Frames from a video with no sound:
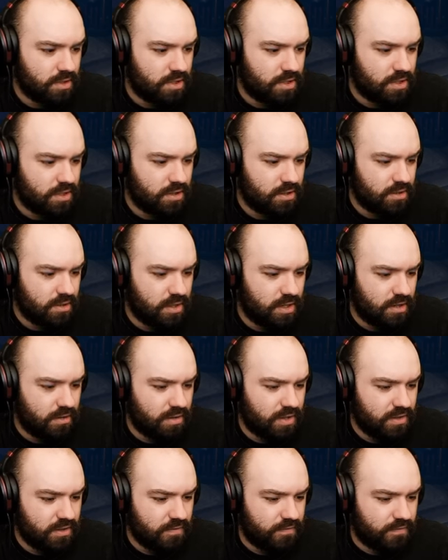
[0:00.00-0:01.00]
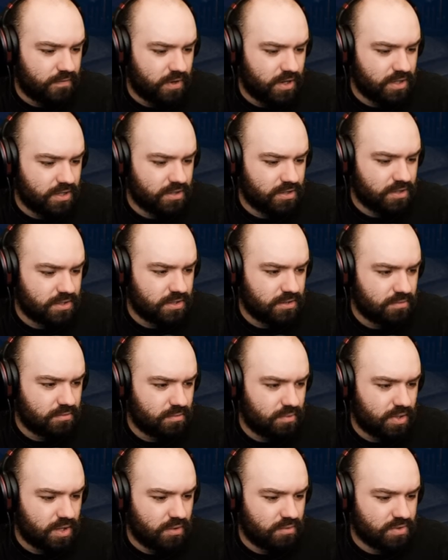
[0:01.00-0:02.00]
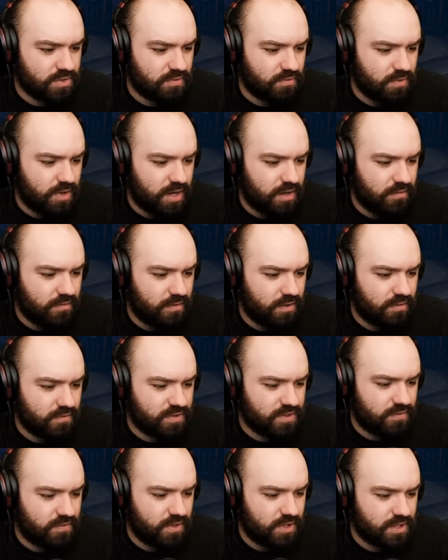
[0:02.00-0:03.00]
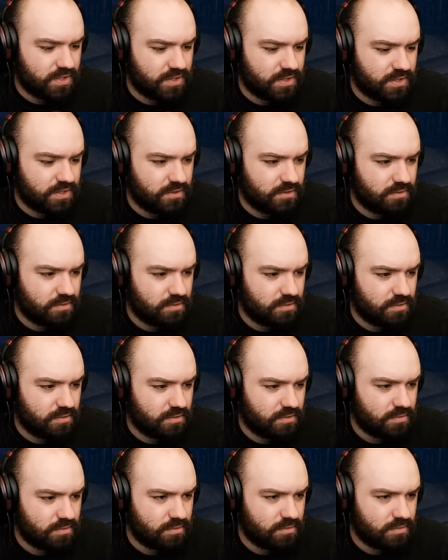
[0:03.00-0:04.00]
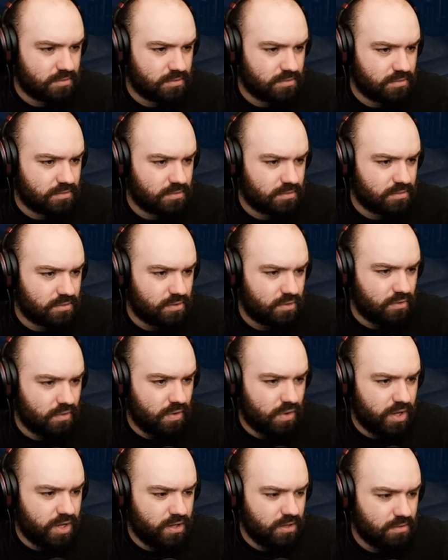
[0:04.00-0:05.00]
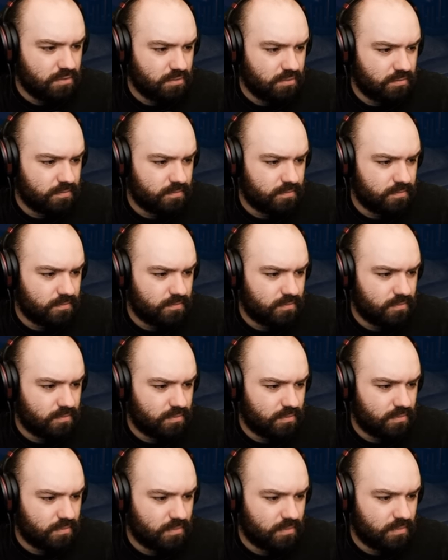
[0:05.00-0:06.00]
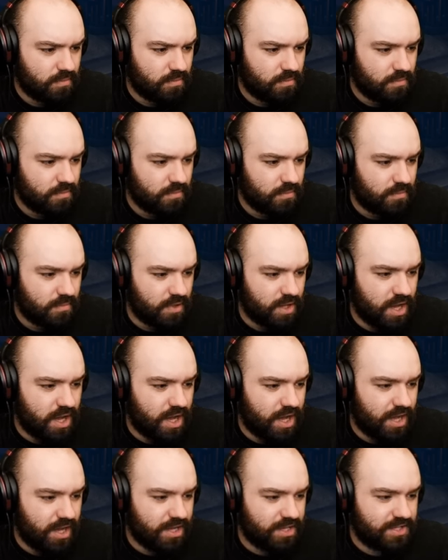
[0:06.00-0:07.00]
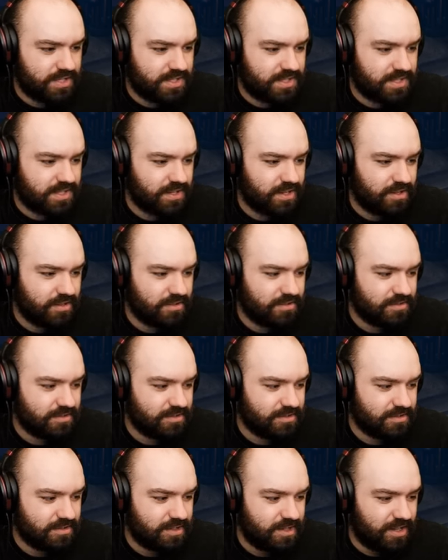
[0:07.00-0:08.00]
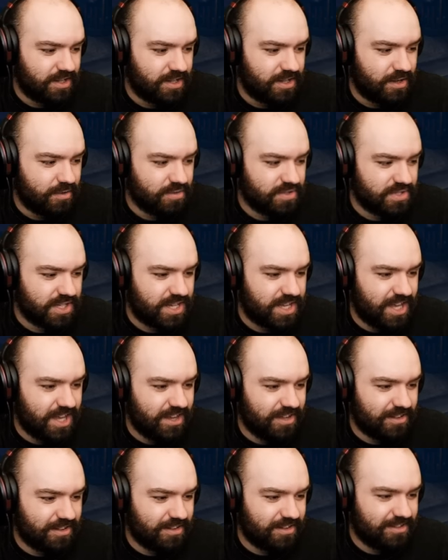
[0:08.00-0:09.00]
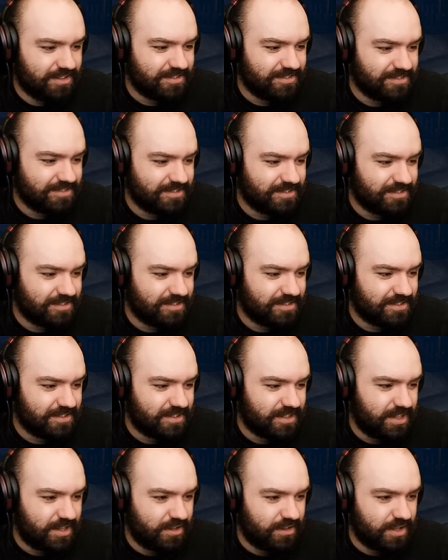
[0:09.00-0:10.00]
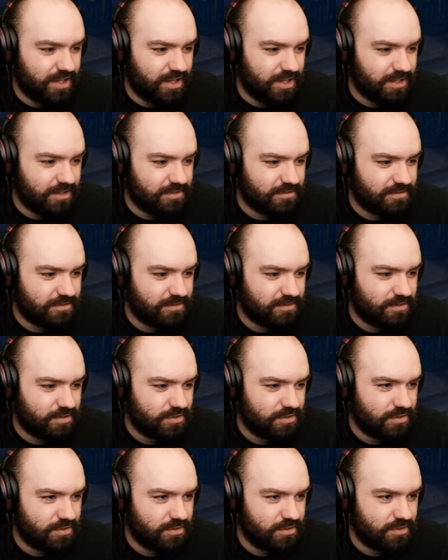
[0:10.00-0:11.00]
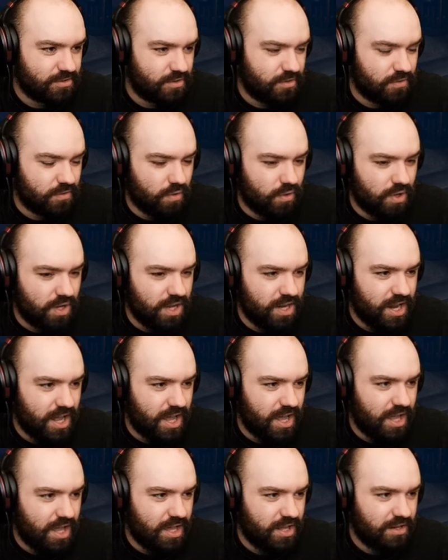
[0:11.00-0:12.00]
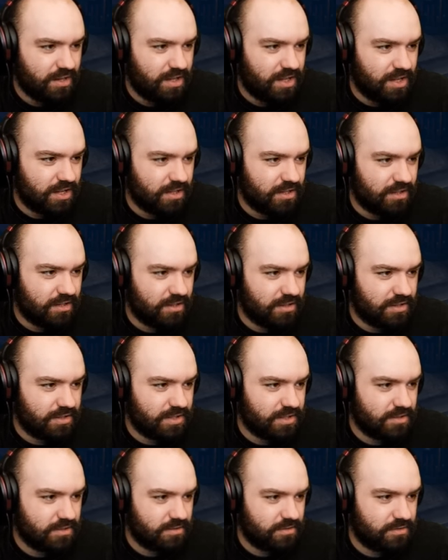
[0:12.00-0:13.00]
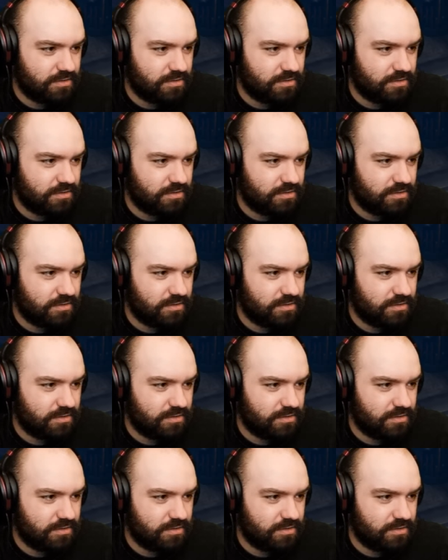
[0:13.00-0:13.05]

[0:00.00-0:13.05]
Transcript: Uh, our other friend when I was right in front of his face. Groin. Nice. And that was a kill. Hell yeah. Groin and killed.